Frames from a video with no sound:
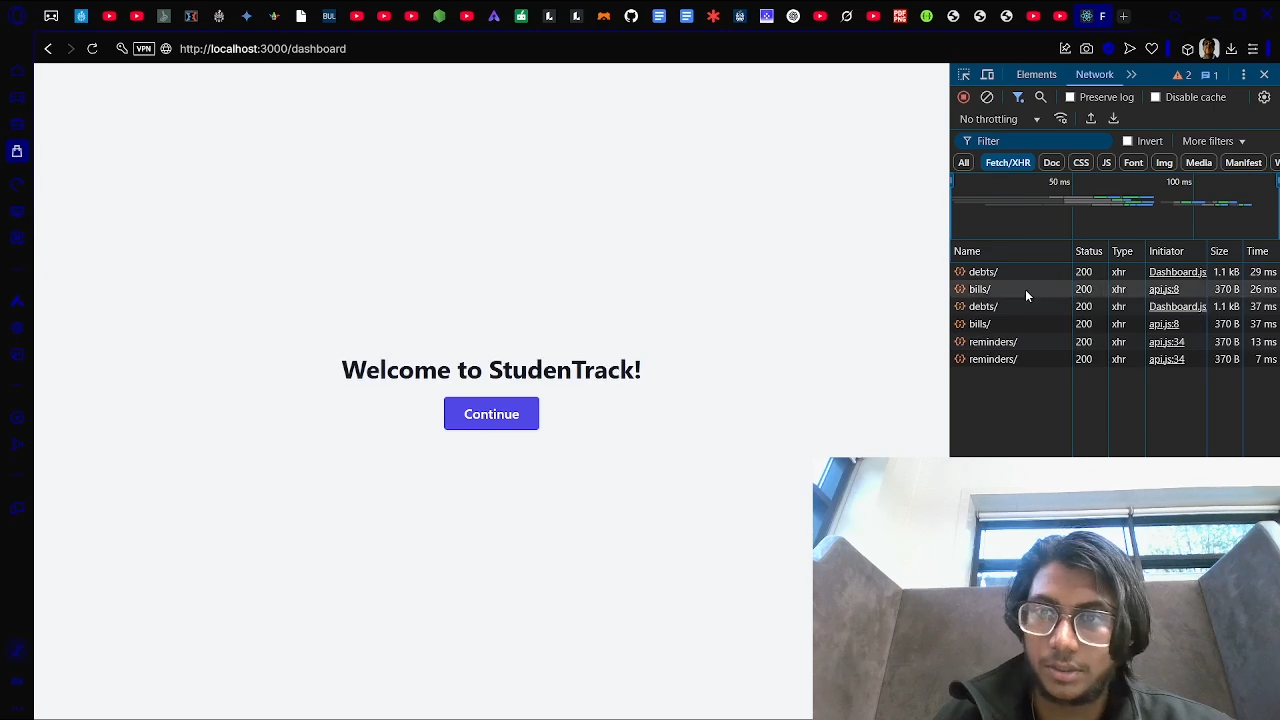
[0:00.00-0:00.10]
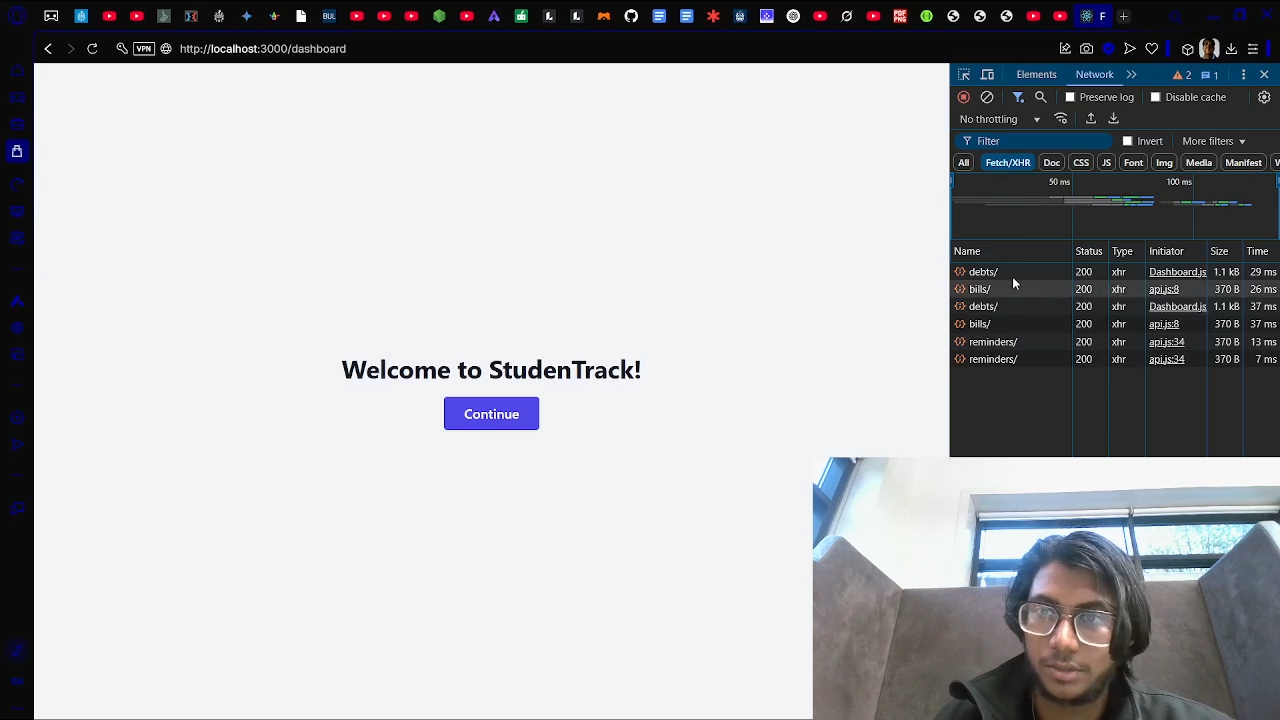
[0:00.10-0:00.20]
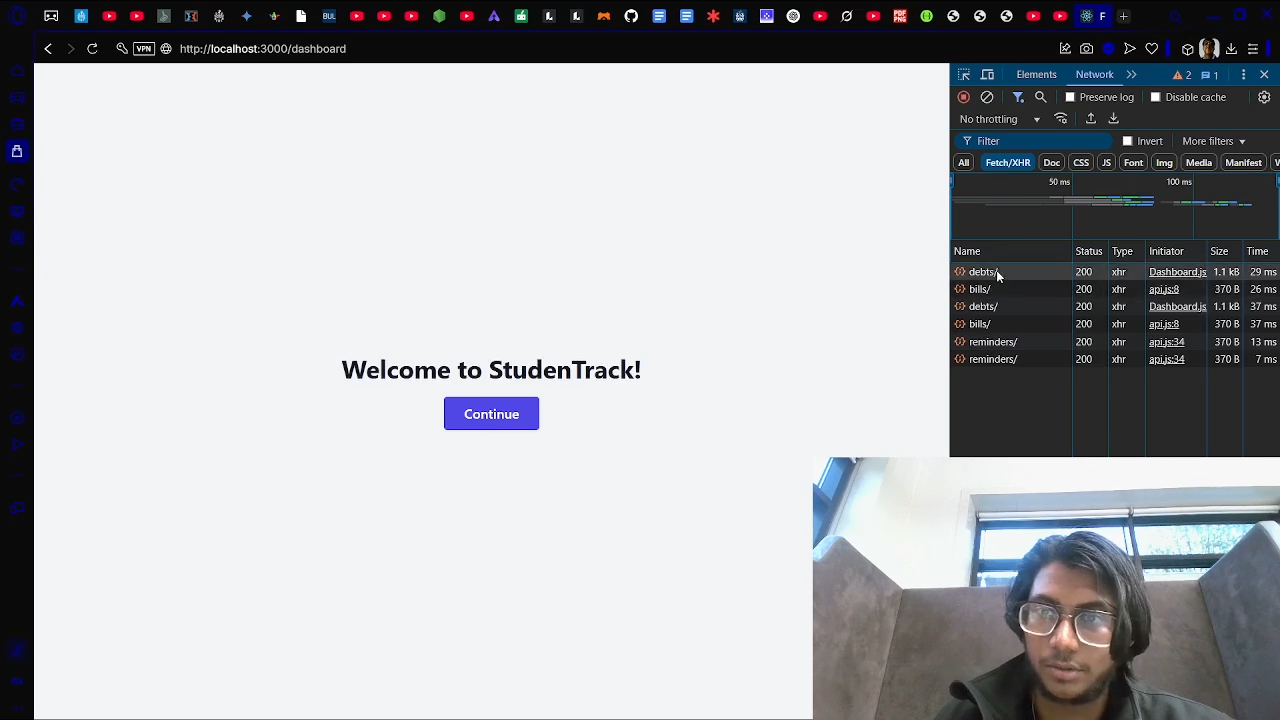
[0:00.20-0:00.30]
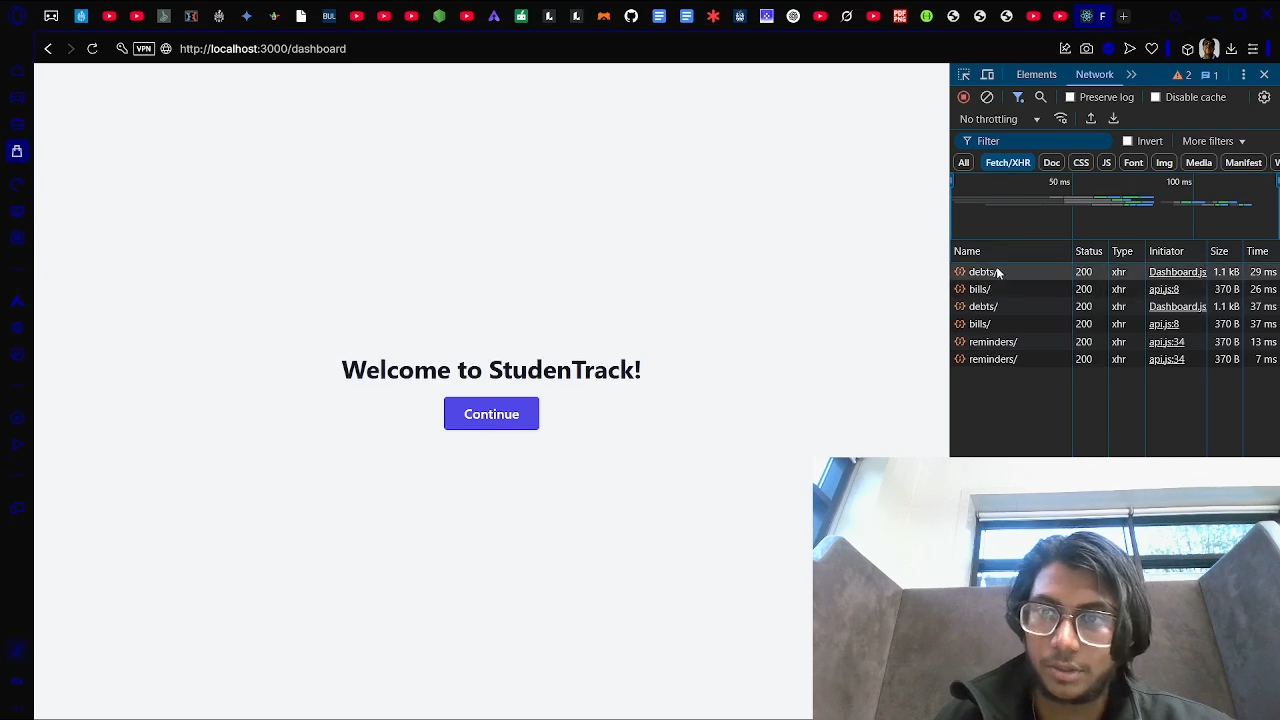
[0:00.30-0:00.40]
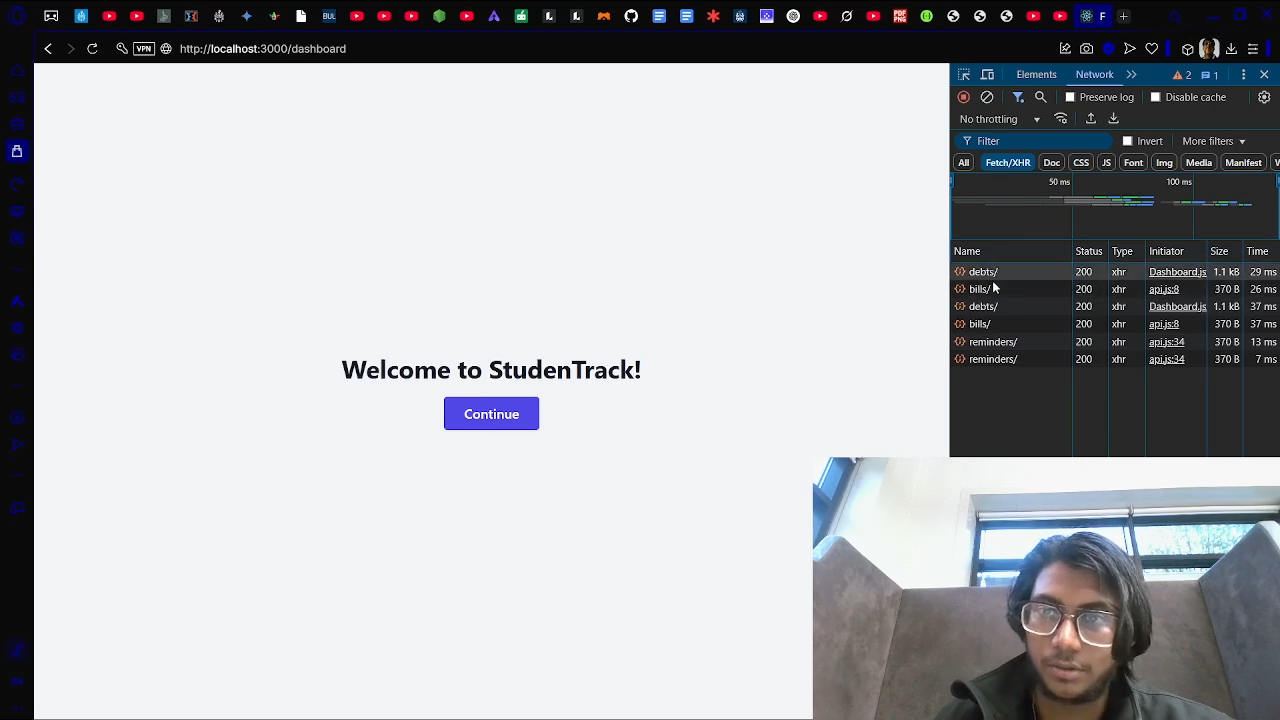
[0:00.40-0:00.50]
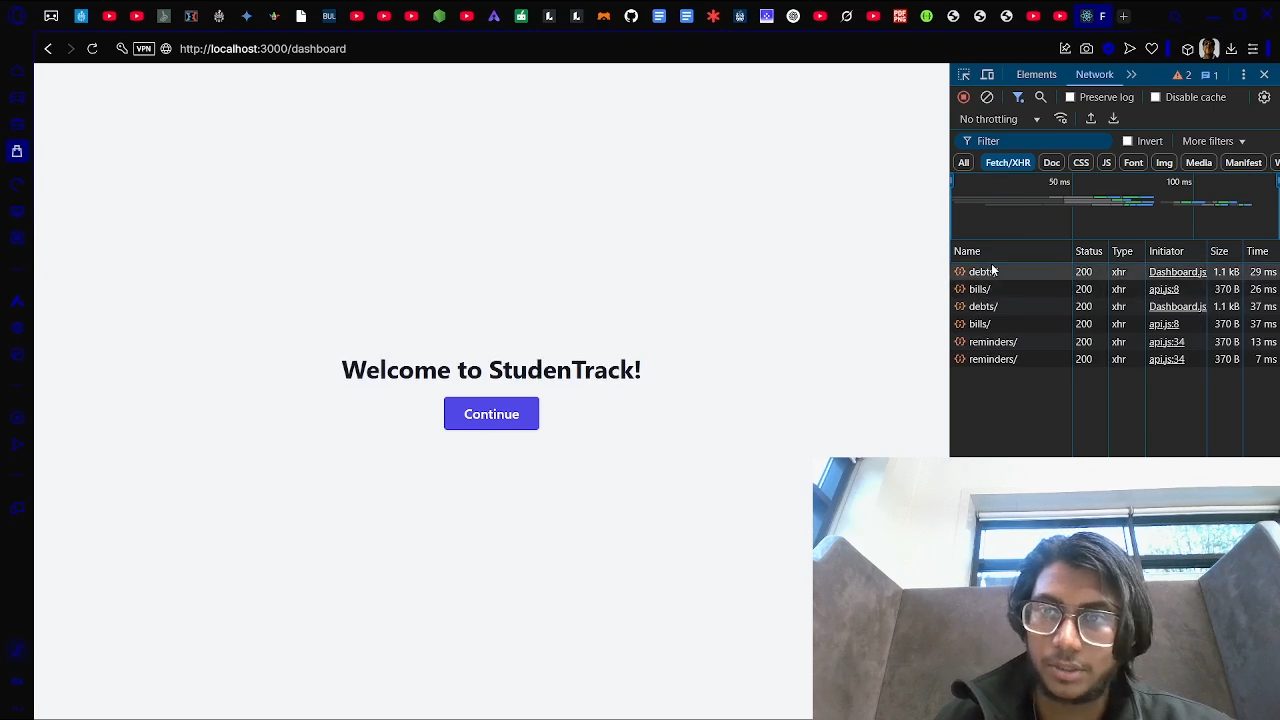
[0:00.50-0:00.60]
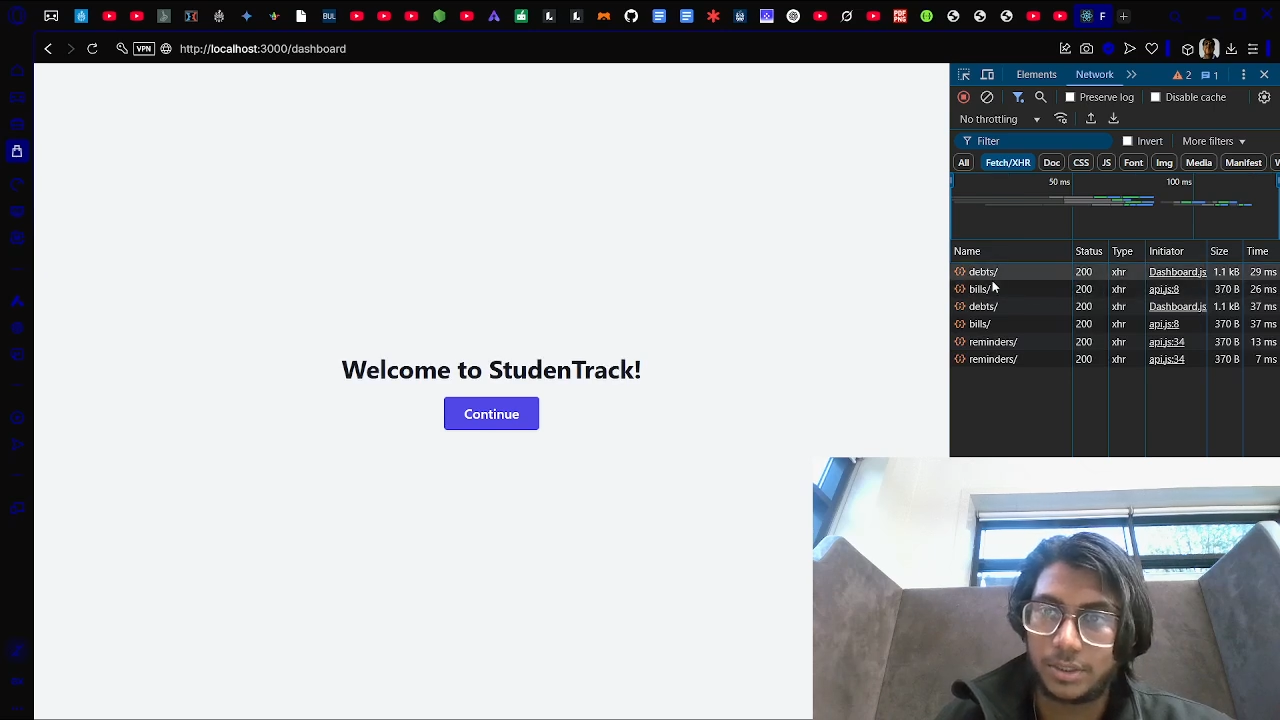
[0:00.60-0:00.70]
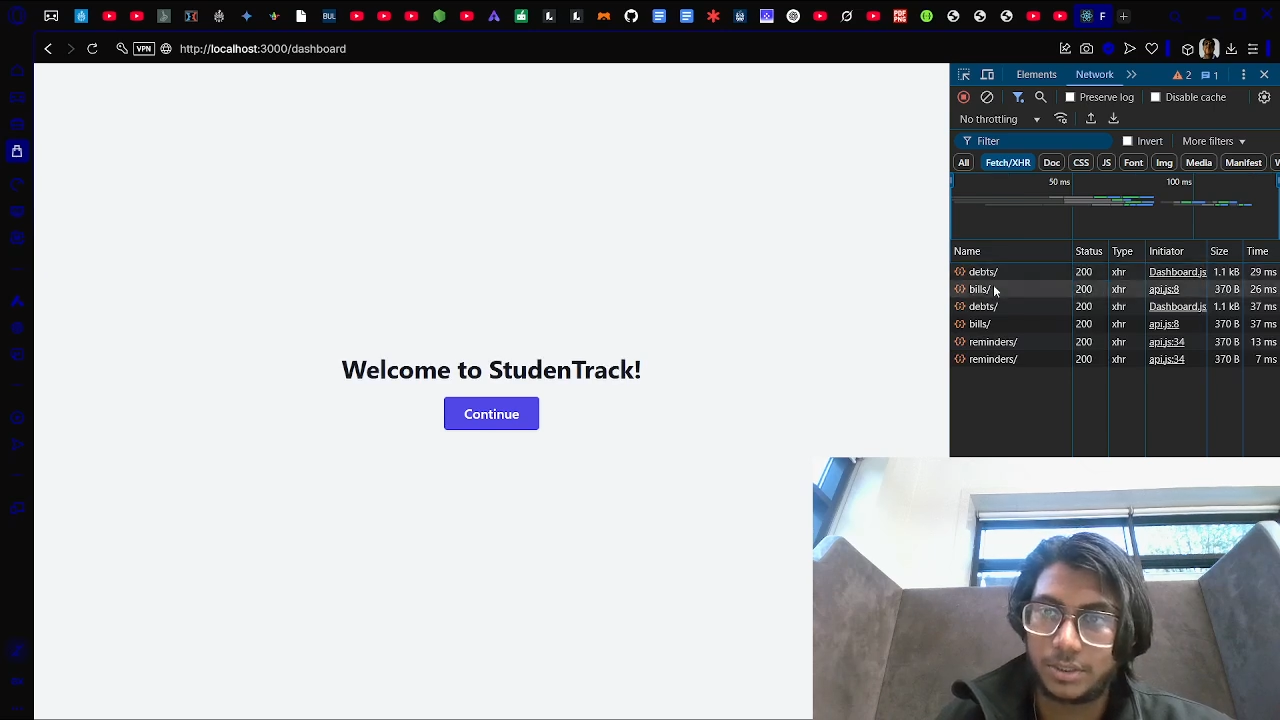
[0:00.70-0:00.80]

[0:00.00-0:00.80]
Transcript: You can already